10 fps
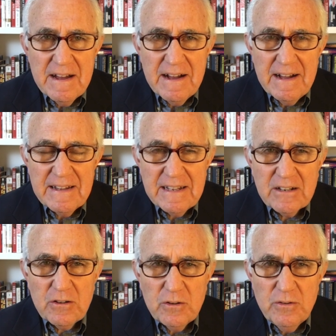uh,
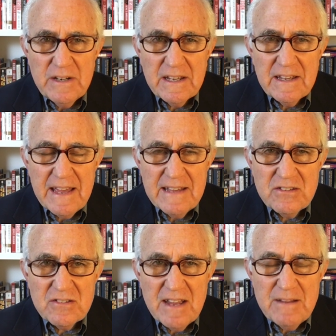including a
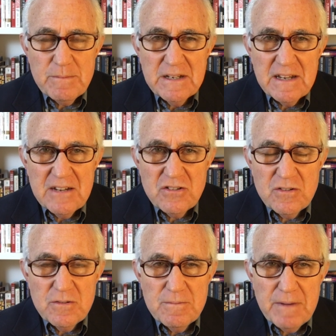statement
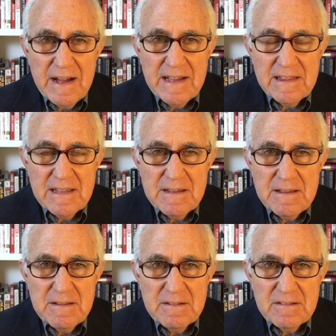issued by
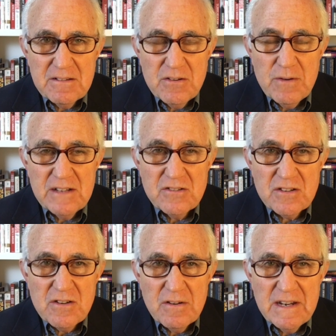the UN
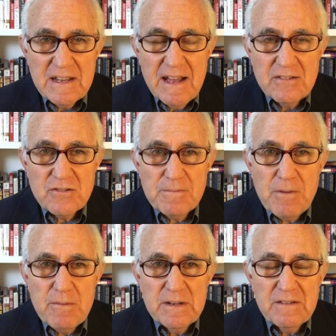Security Council
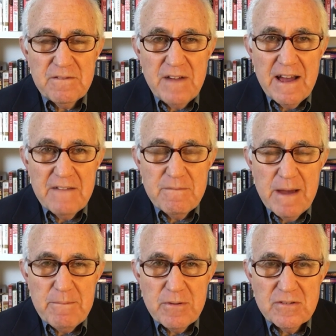Permanent Five
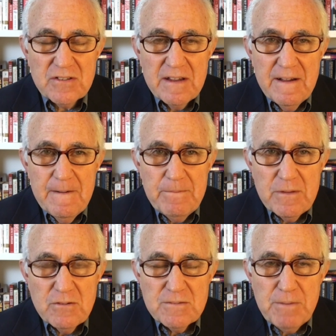members
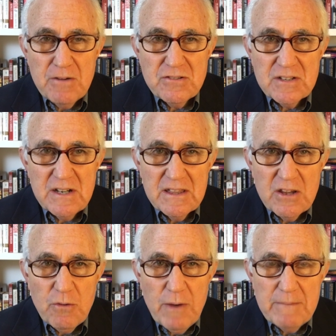that was posted on
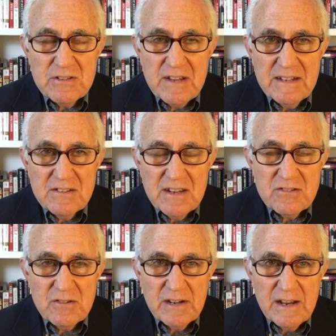their websites
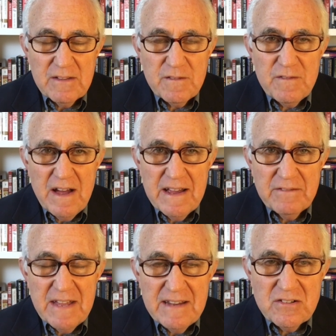yesterday, the five
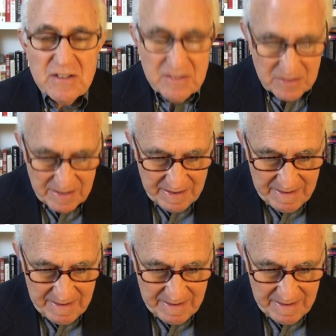nations.